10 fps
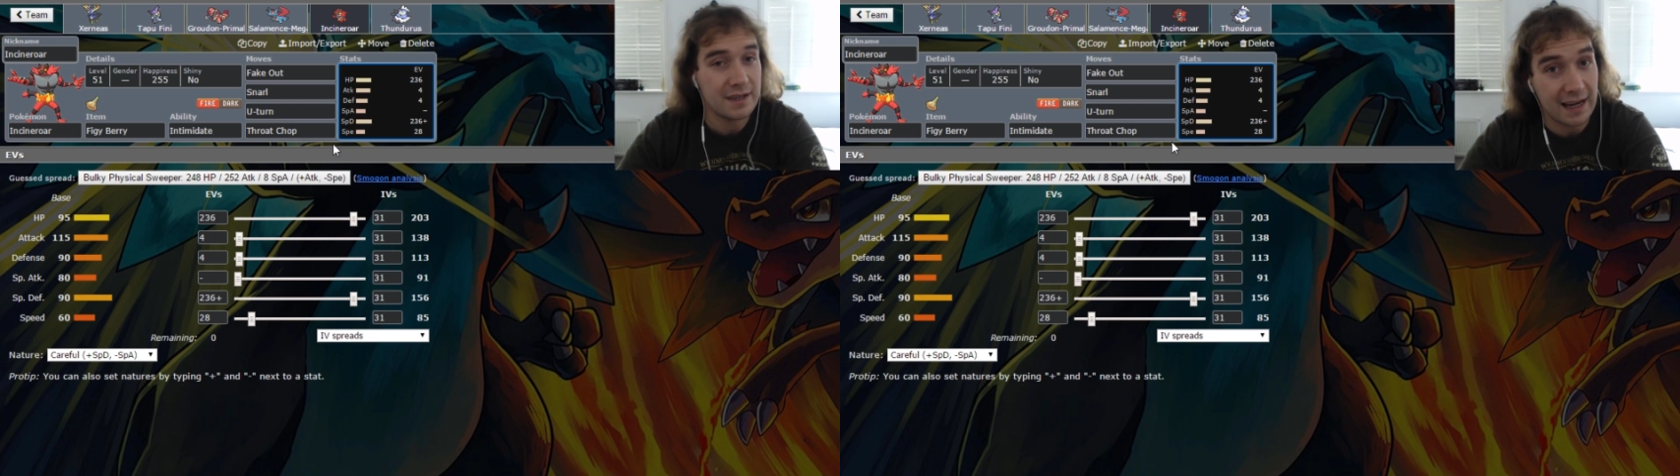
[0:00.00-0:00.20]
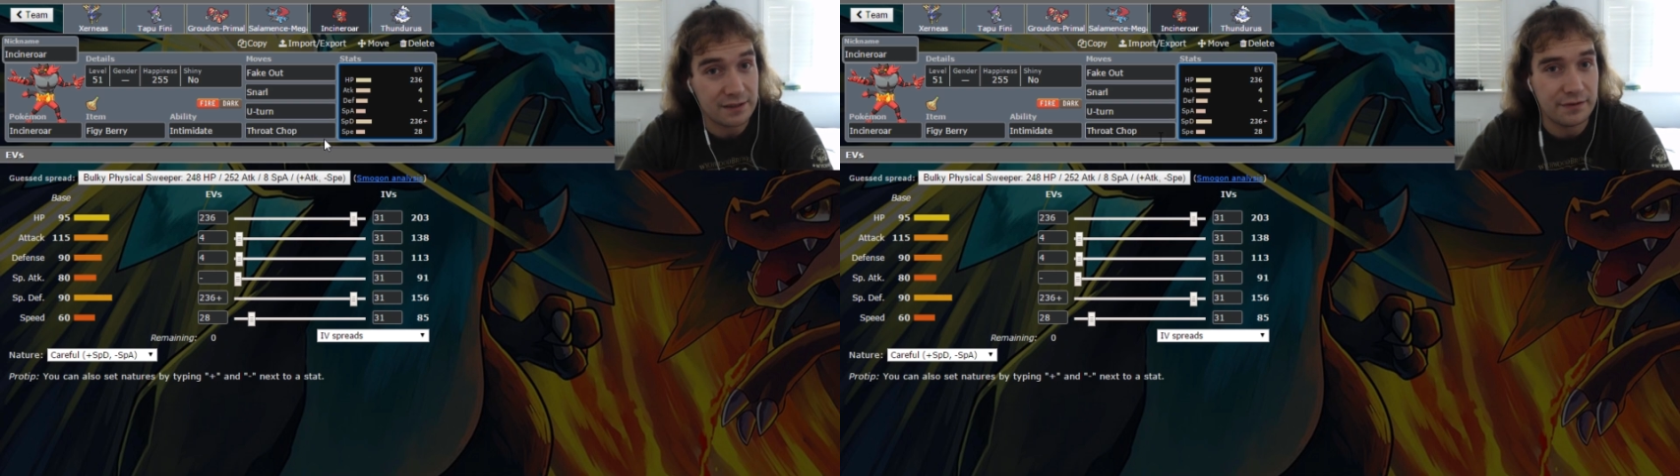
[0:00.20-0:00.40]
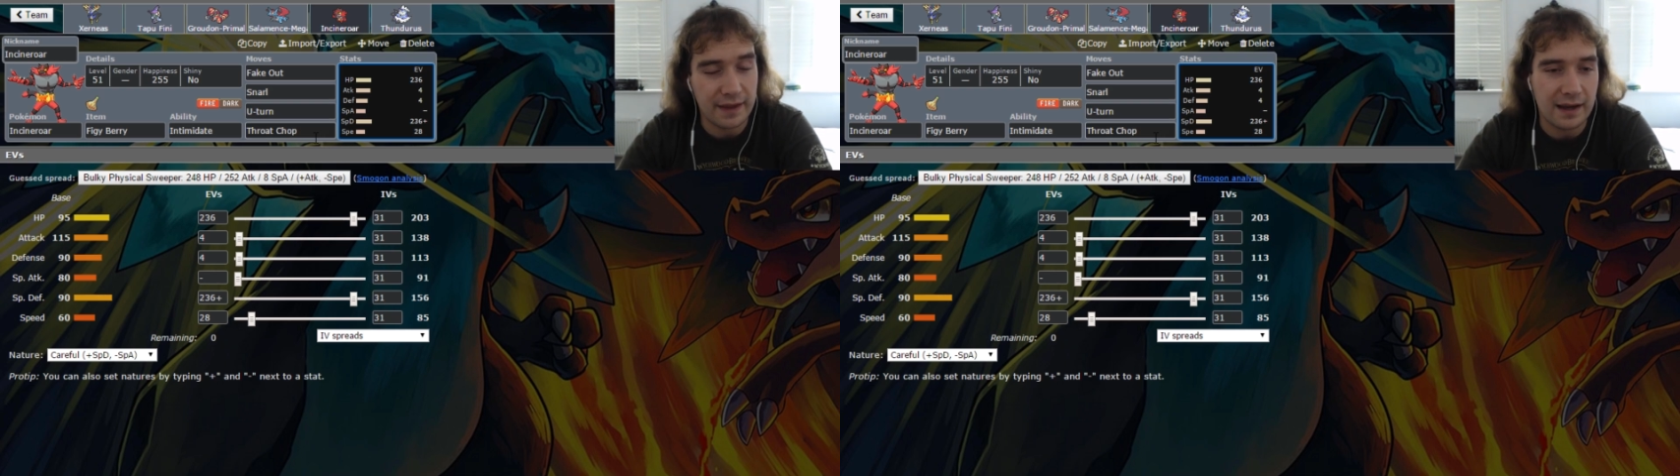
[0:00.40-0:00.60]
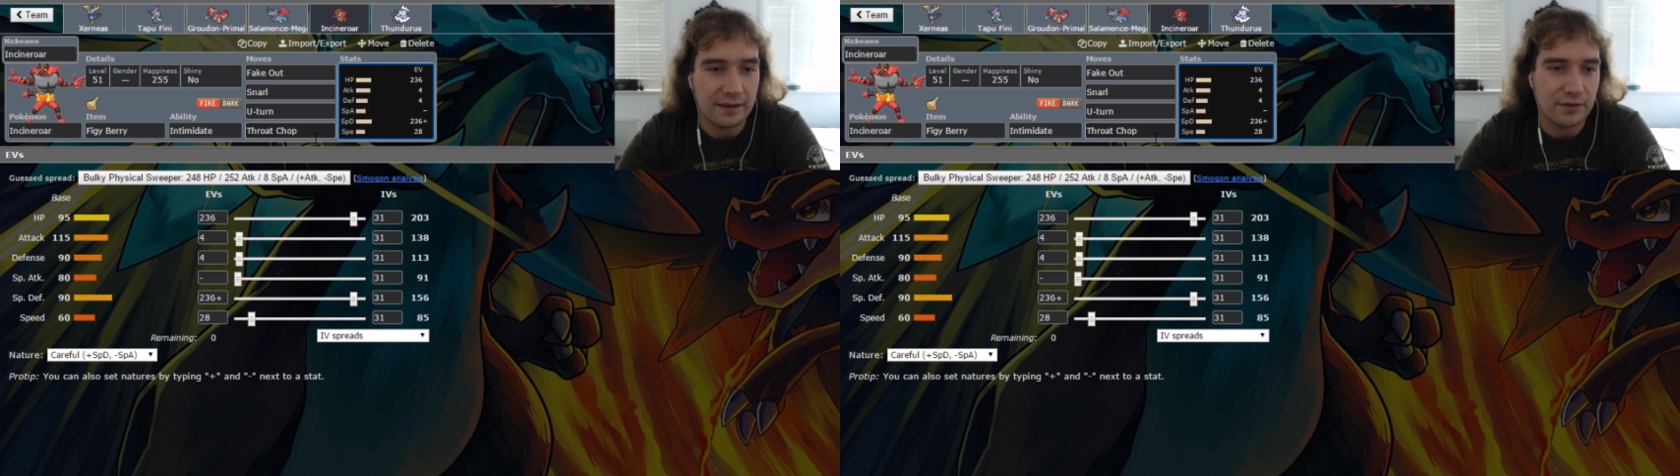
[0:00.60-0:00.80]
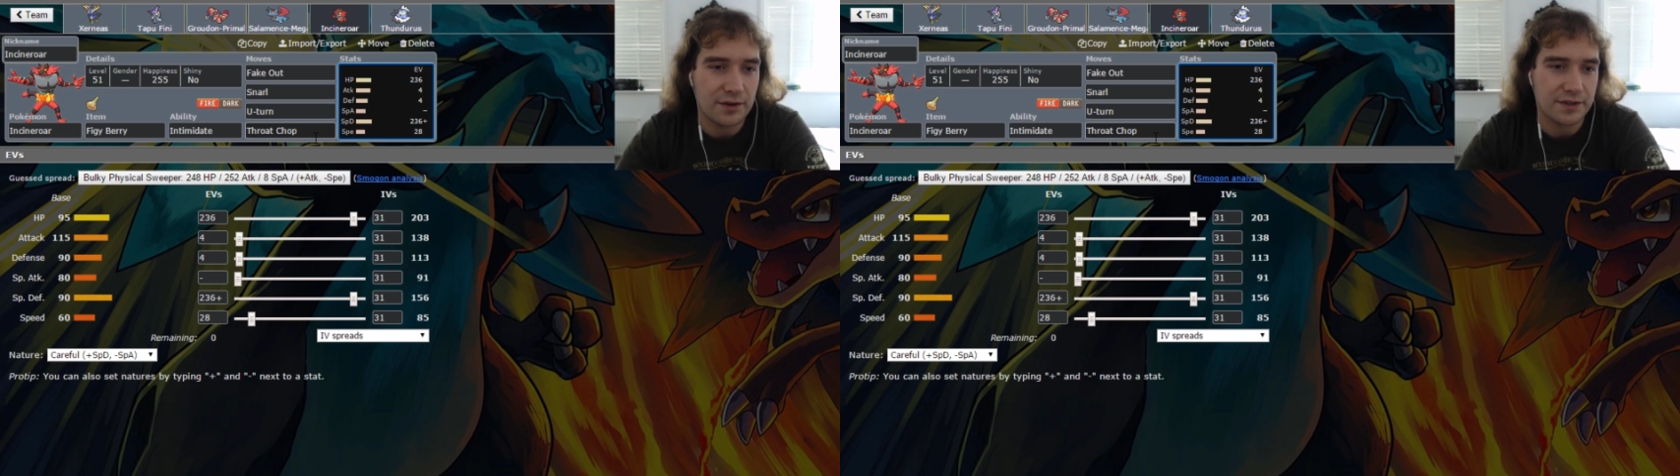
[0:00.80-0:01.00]
nice for that,
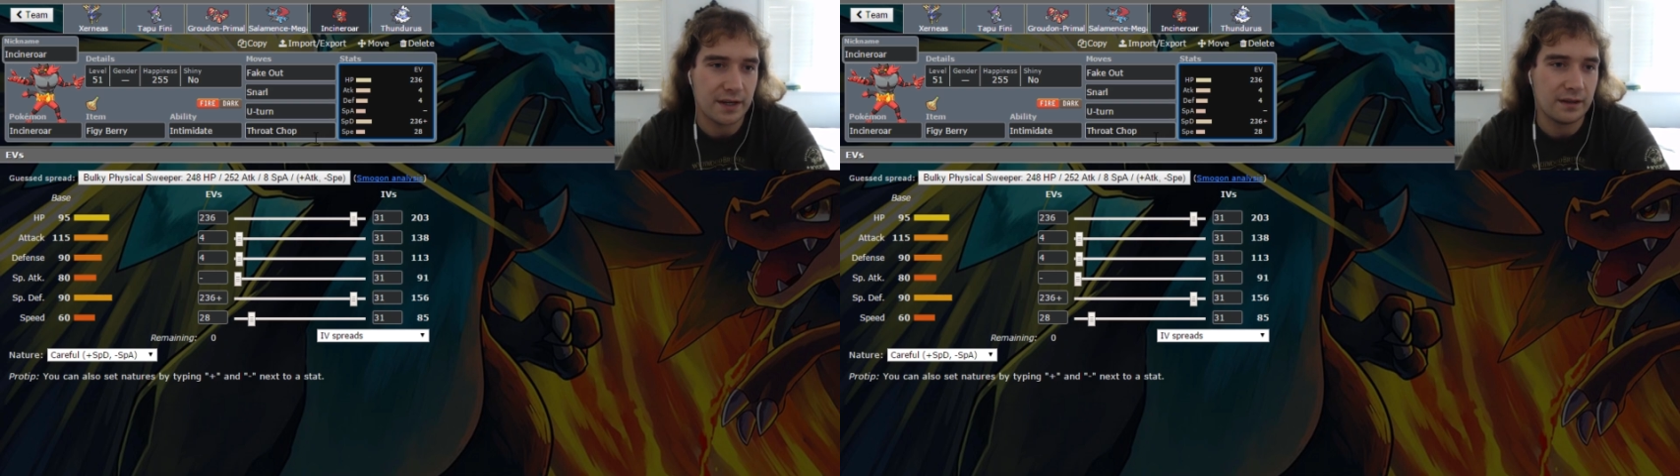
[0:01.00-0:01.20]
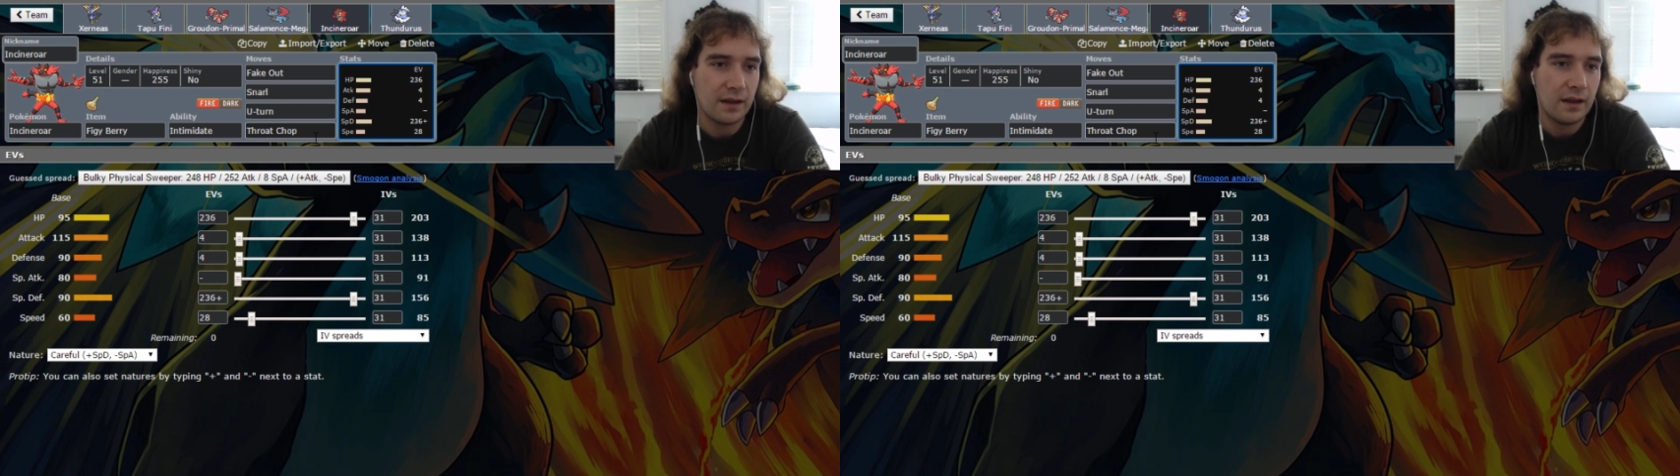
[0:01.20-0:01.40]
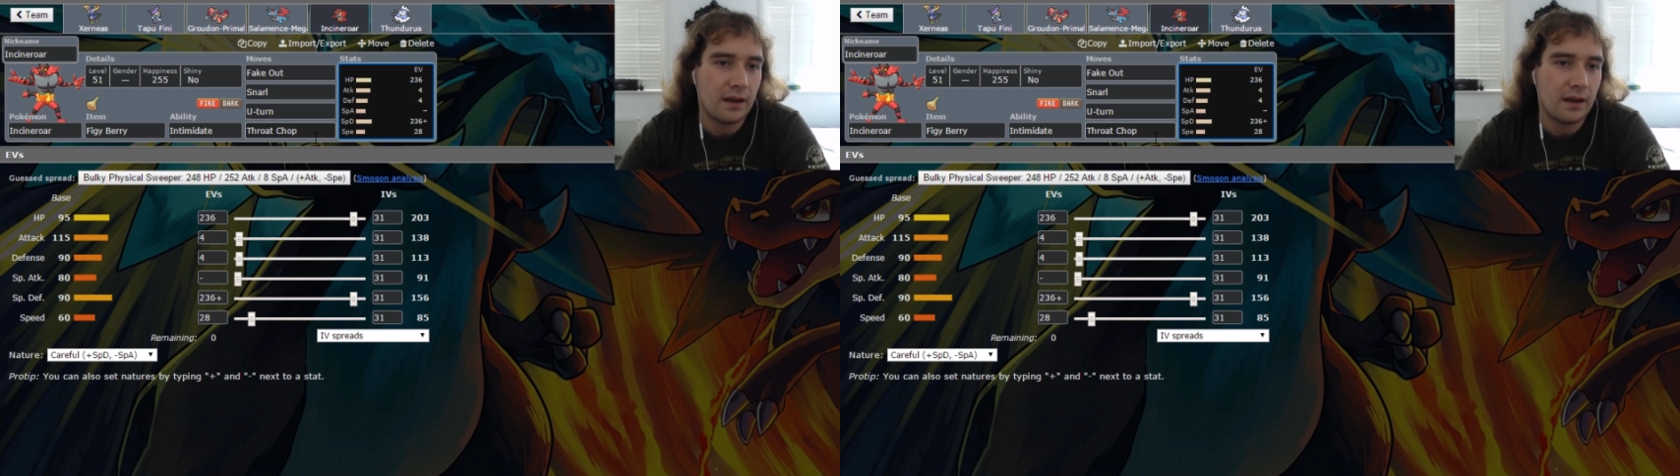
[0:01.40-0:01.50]
I've got to say.